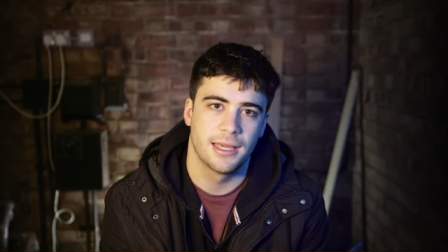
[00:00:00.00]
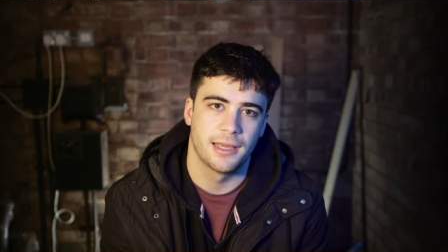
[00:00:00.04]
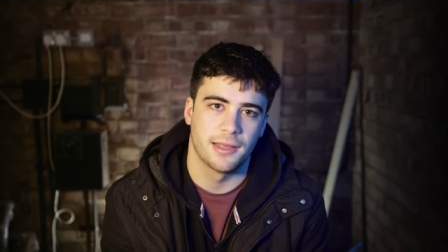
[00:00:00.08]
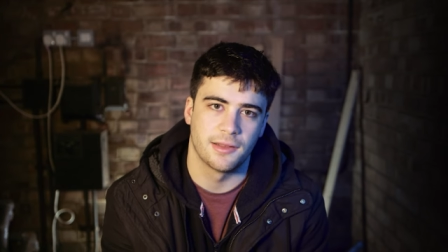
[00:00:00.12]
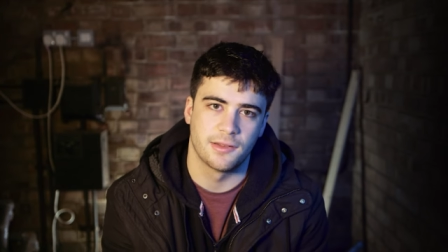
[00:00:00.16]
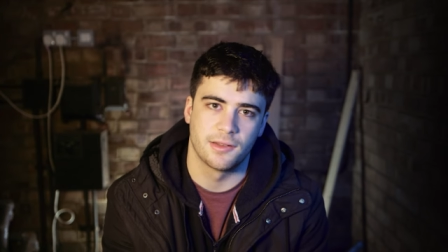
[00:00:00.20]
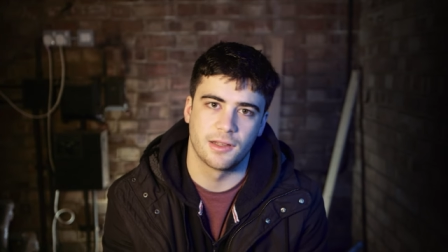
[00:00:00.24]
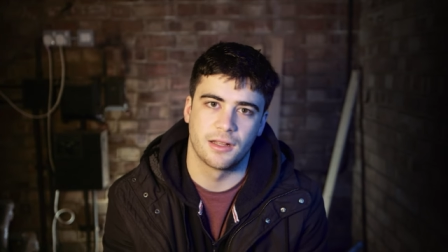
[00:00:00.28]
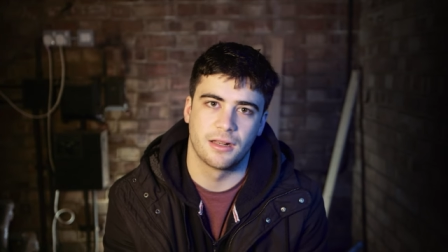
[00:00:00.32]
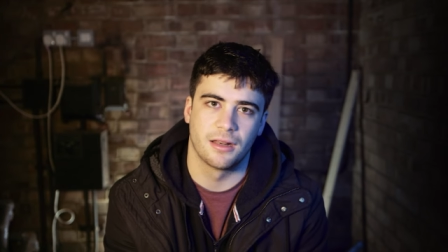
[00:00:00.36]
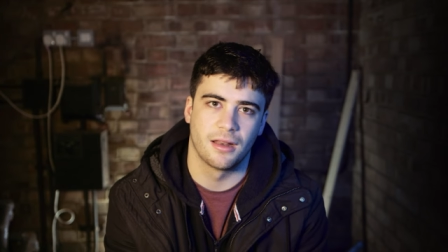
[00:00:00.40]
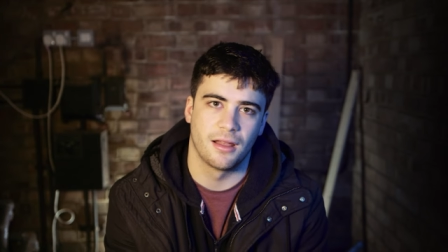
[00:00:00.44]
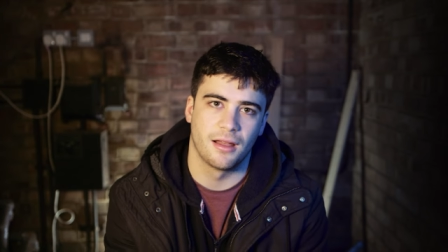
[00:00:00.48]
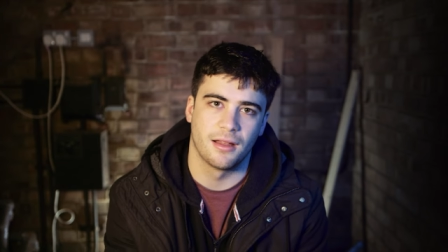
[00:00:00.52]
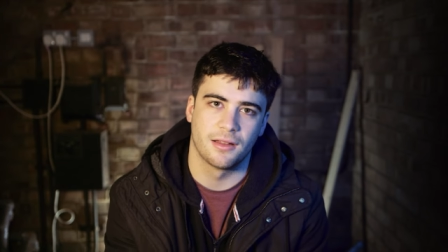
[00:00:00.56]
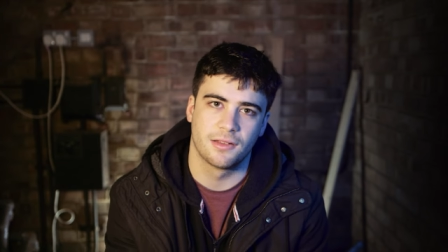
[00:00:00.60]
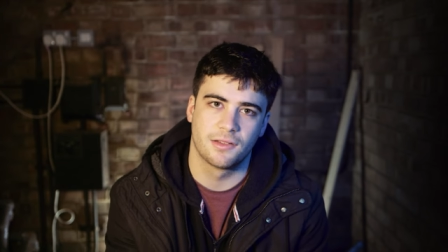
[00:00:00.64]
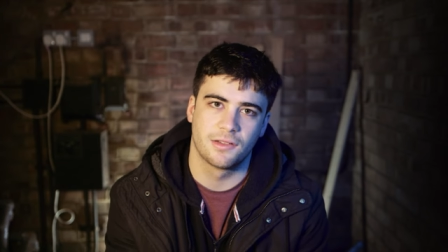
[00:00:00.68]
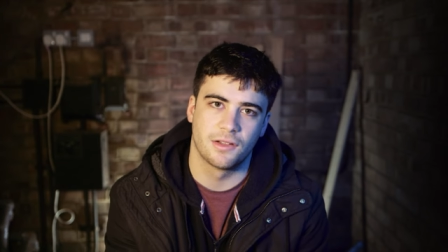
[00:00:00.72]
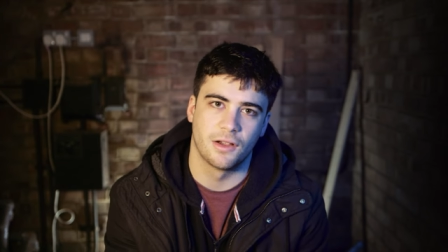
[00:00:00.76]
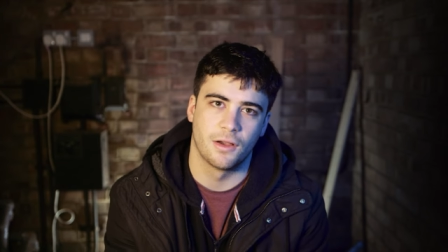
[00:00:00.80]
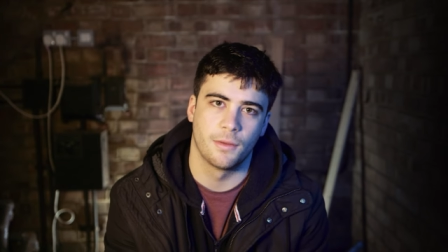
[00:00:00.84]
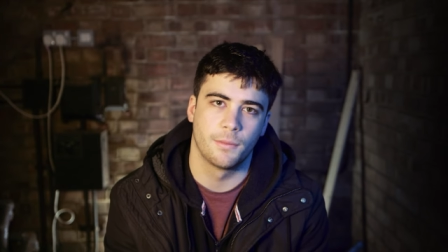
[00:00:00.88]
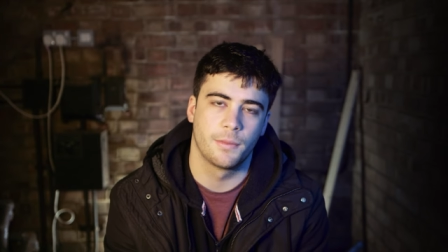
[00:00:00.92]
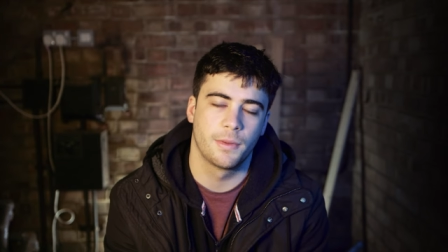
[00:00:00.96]
It's a glass
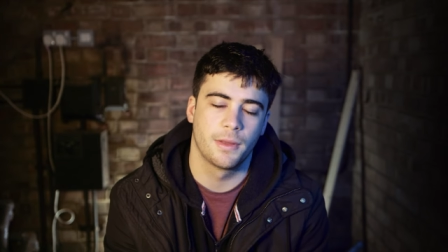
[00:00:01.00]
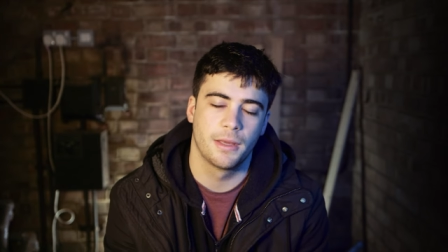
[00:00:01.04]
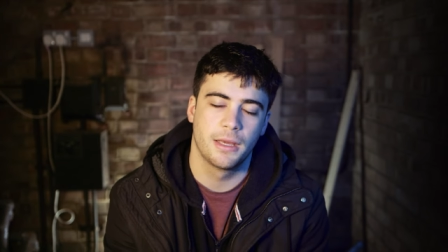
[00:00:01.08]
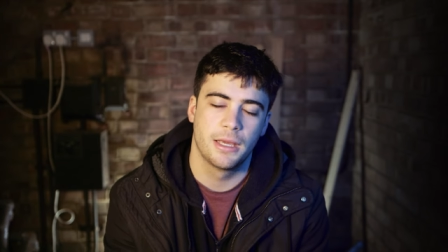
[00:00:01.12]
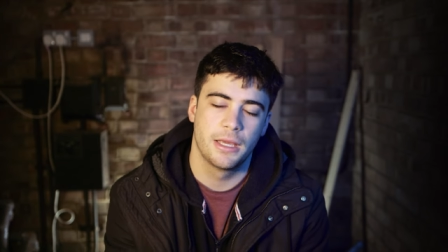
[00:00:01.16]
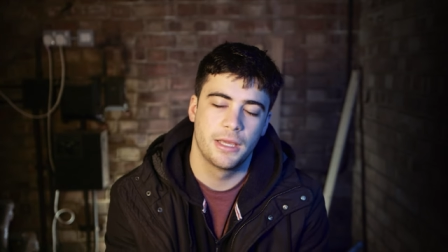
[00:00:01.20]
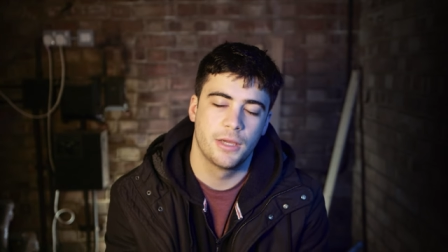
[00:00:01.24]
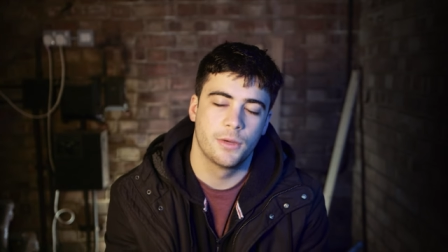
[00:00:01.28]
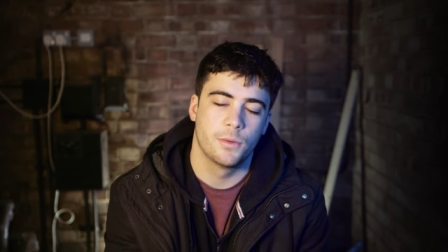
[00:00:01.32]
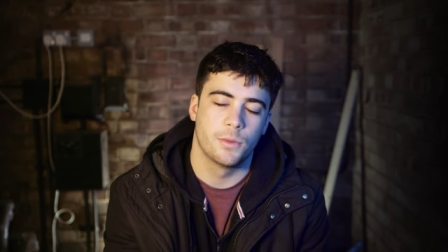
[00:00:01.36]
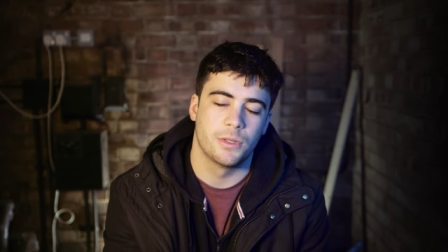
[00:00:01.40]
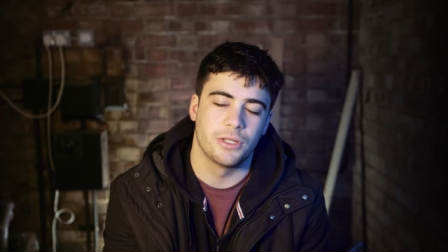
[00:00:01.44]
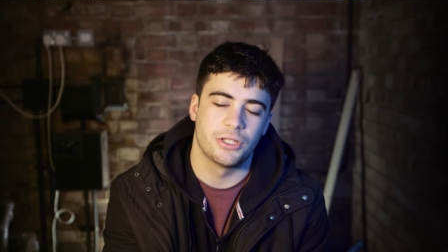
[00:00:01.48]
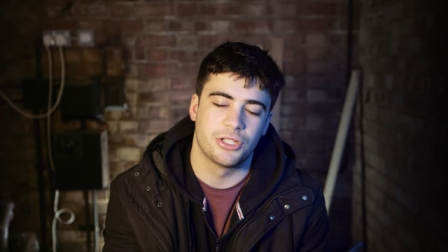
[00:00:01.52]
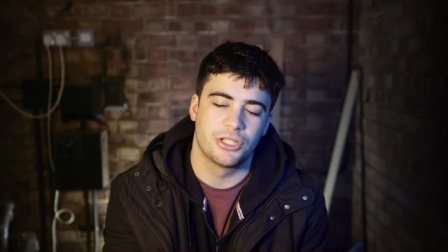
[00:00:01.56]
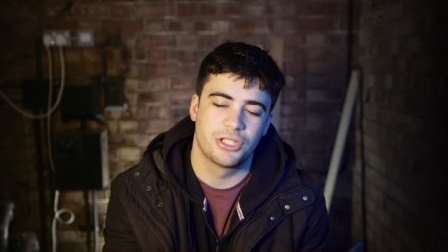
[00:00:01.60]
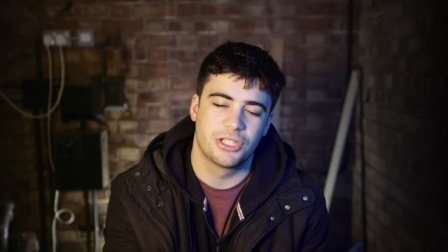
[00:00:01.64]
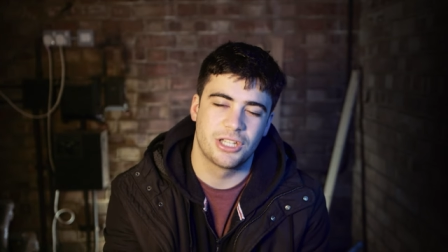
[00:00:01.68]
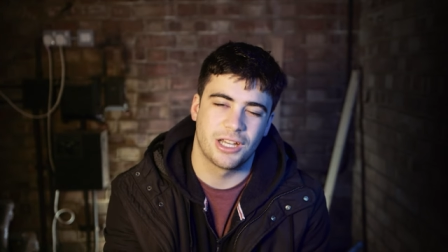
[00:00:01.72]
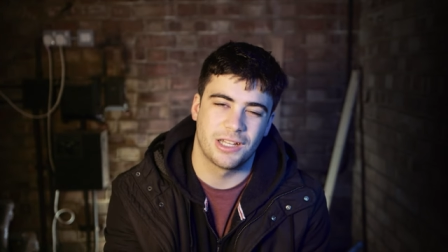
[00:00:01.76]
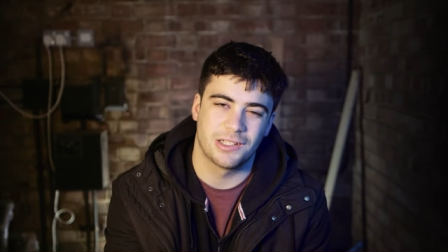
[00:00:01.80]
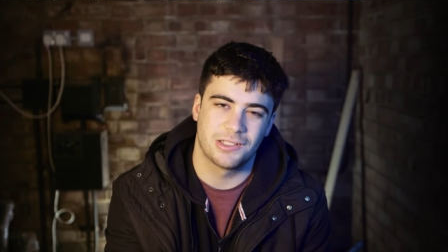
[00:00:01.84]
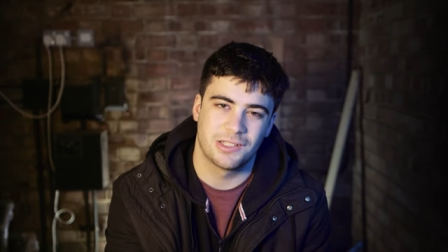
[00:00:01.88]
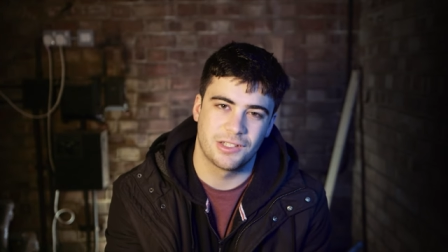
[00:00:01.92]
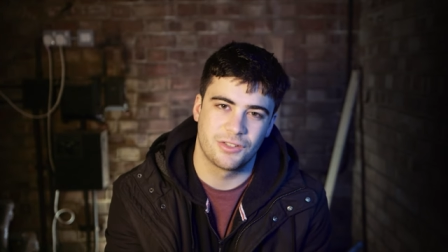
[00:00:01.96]
top, which
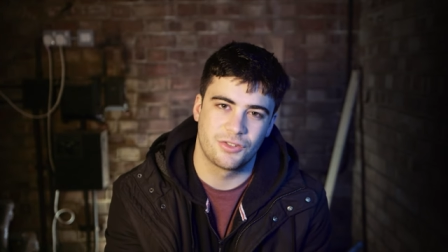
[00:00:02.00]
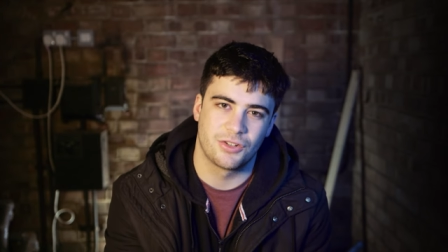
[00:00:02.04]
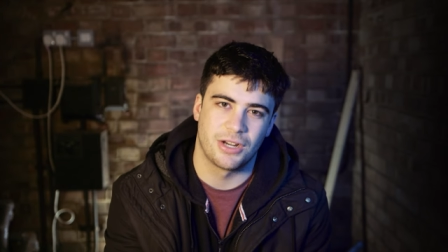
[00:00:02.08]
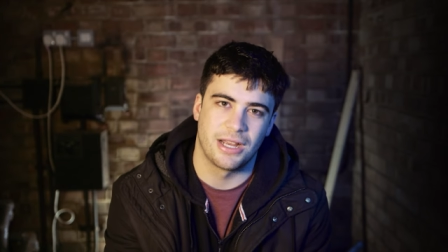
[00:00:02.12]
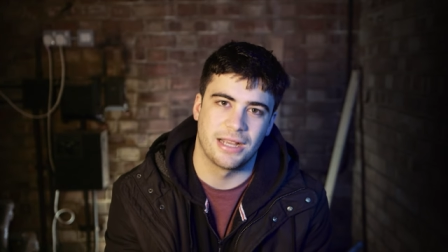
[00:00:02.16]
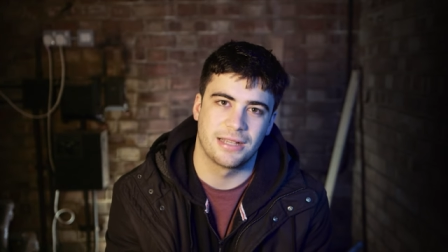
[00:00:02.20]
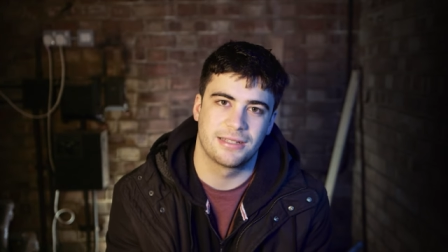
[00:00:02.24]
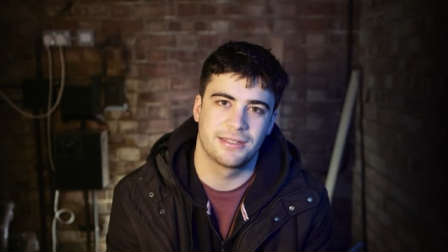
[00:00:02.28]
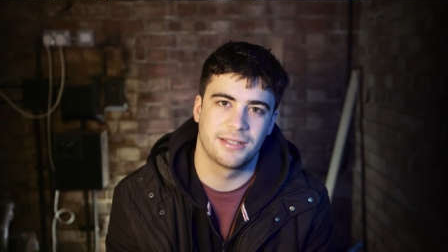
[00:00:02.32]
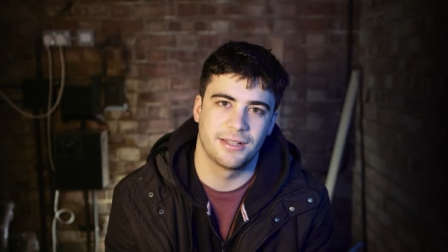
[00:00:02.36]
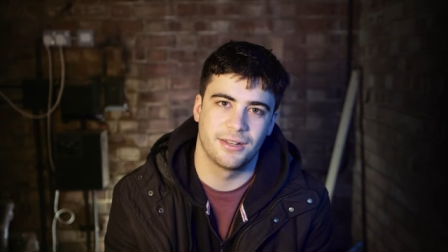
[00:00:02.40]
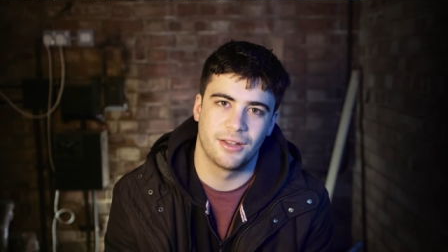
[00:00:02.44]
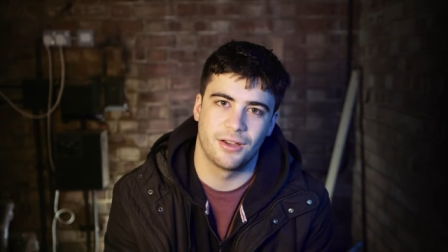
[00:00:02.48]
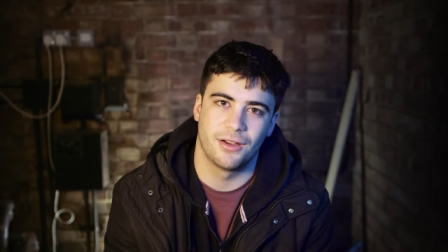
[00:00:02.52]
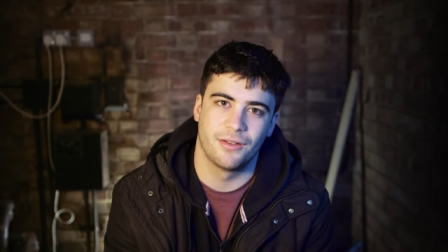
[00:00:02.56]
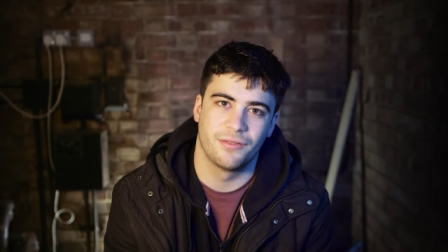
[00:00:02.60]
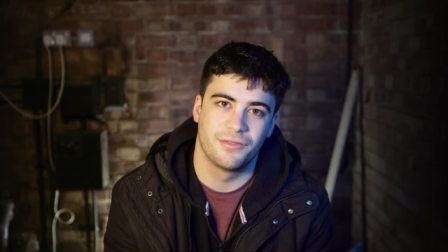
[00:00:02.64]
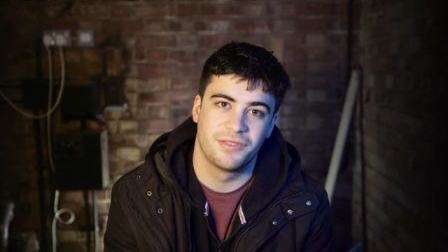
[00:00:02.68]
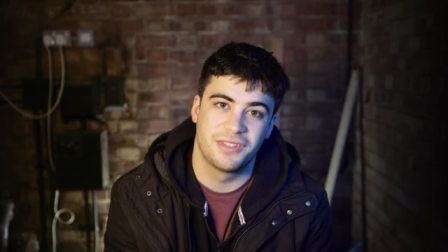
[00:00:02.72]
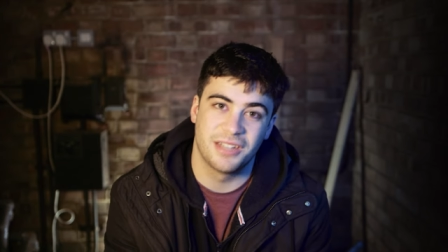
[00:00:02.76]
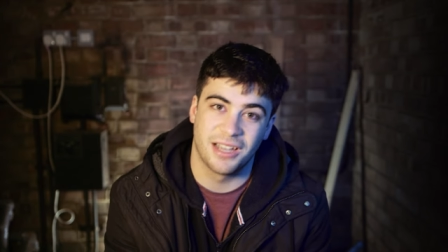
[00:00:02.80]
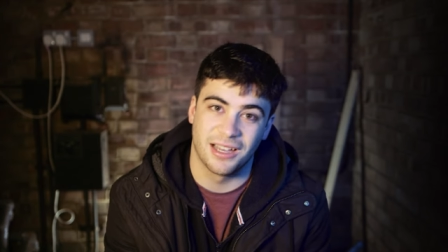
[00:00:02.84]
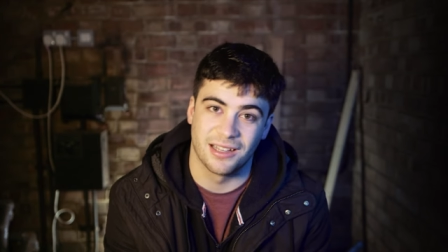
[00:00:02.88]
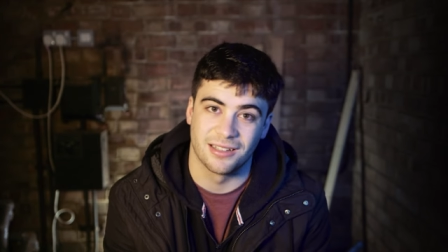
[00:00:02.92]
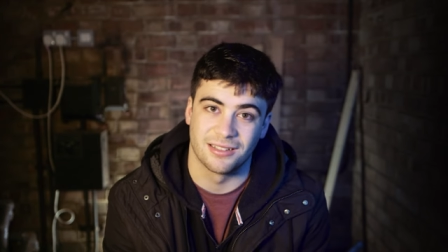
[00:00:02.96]
does attract a lot
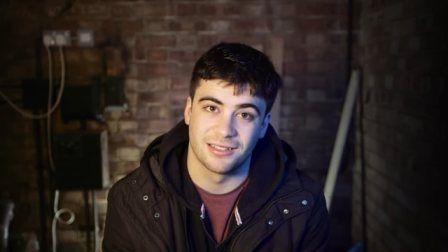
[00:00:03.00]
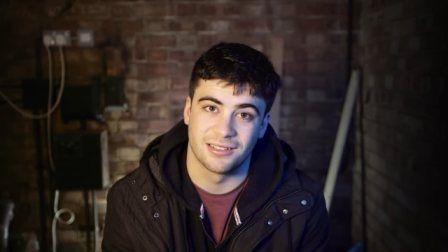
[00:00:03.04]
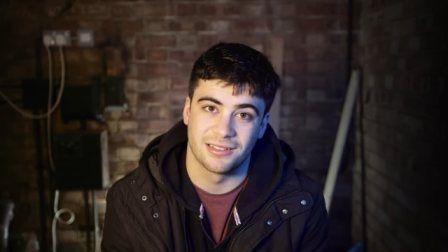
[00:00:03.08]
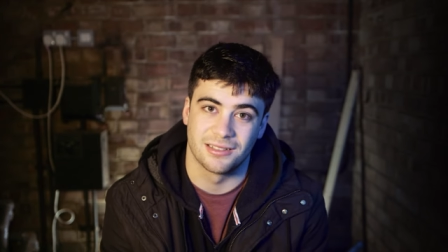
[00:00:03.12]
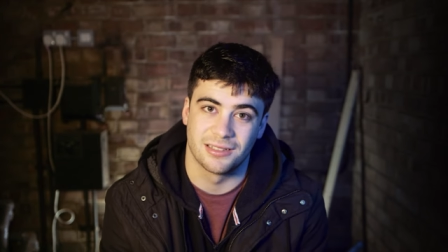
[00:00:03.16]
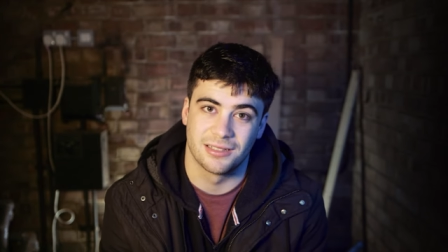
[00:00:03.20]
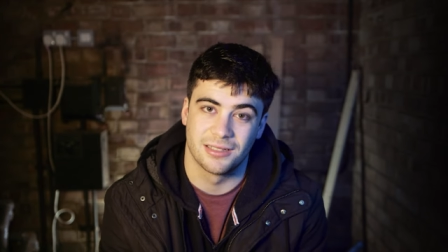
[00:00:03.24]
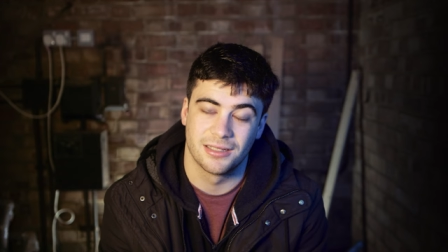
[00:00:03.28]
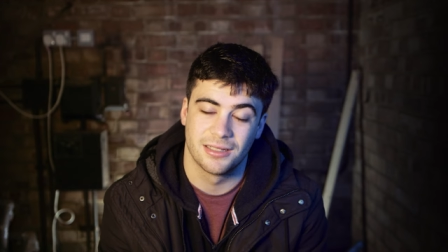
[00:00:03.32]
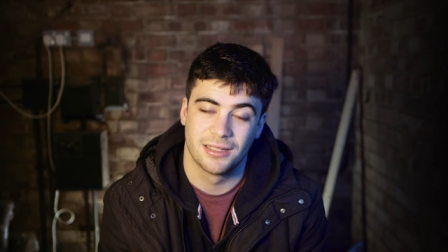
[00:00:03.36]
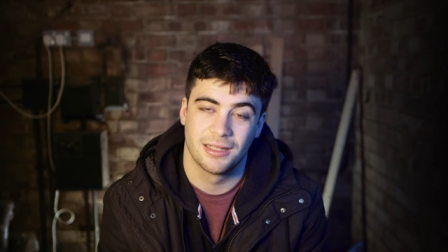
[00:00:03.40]
of dust.